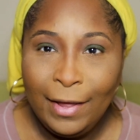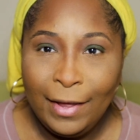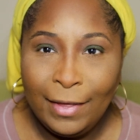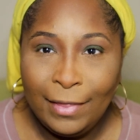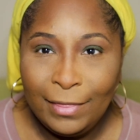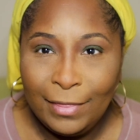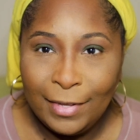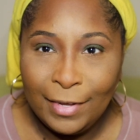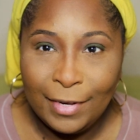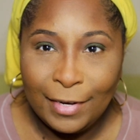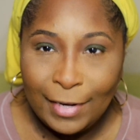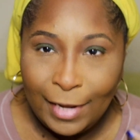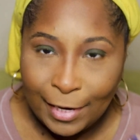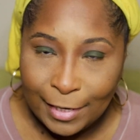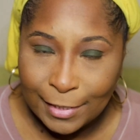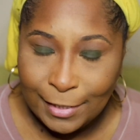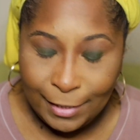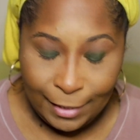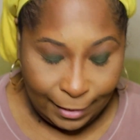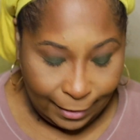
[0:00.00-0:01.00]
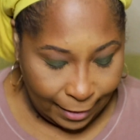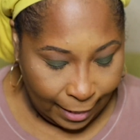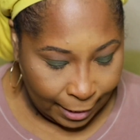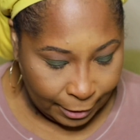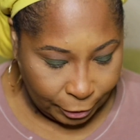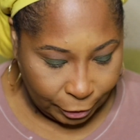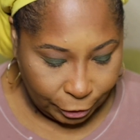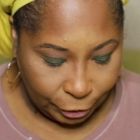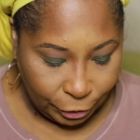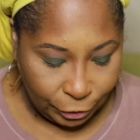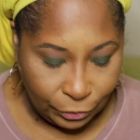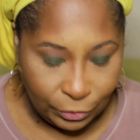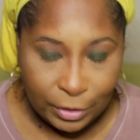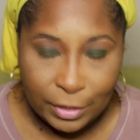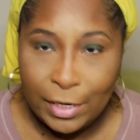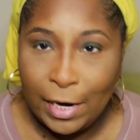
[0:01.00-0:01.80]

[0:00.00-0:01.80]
And then, like I said, I just use